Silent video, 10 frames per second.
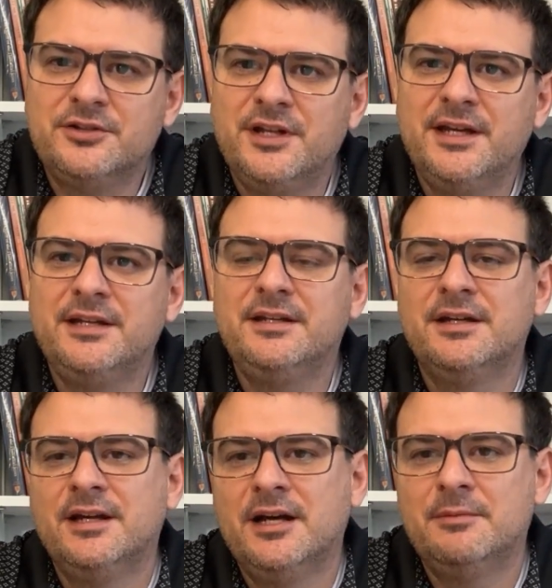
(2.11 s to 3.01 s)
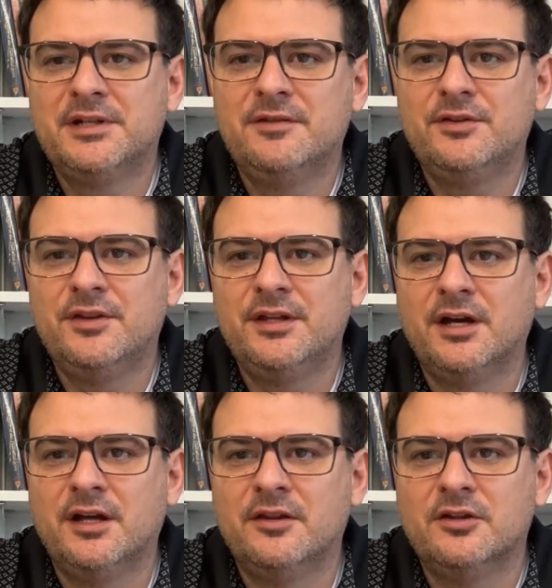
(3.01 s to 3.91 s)
Today I'm going to give you
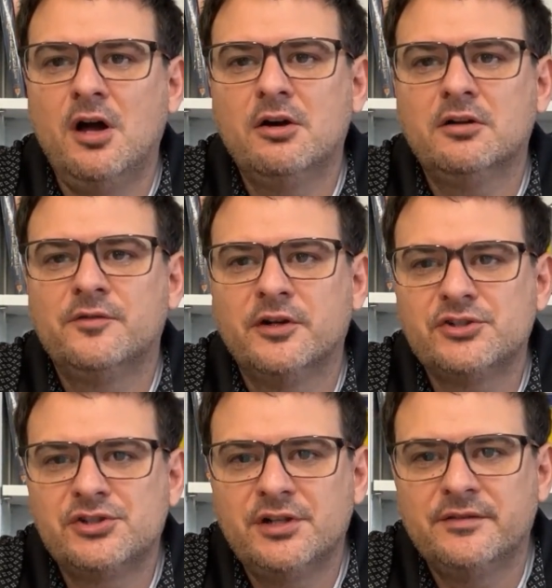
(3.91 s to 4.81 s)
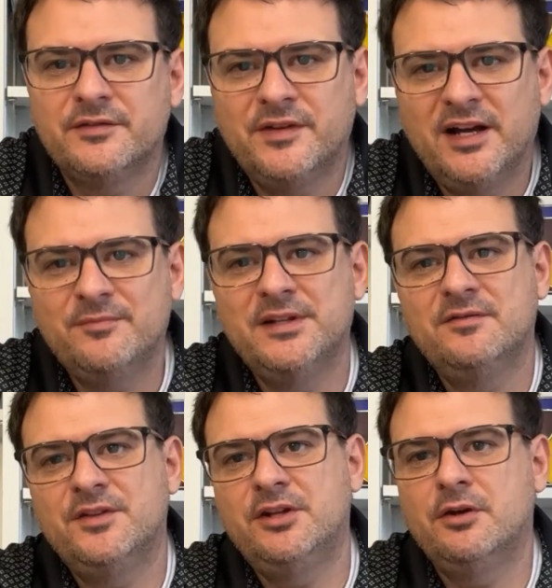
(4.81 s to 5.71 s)
the longer version of the
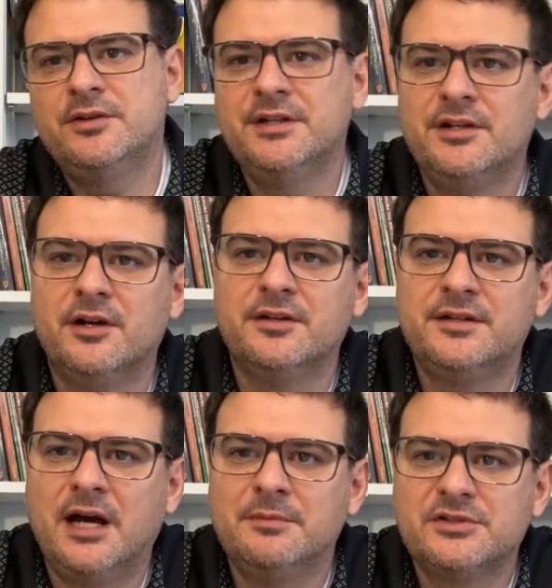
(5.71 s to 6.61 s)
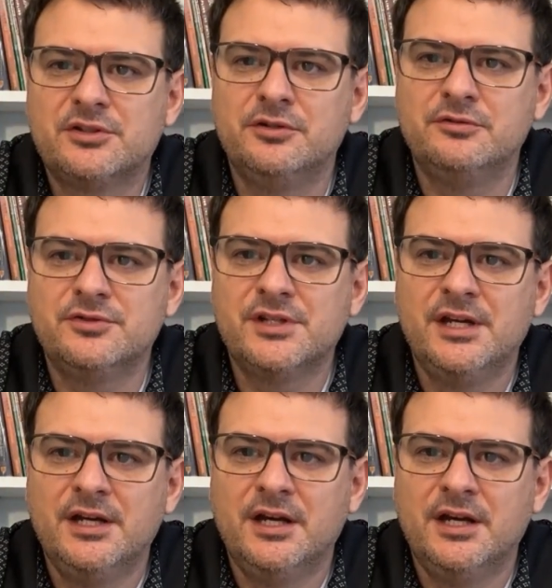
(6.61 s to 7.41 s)
5-minute video I did on Thomas Kuhn's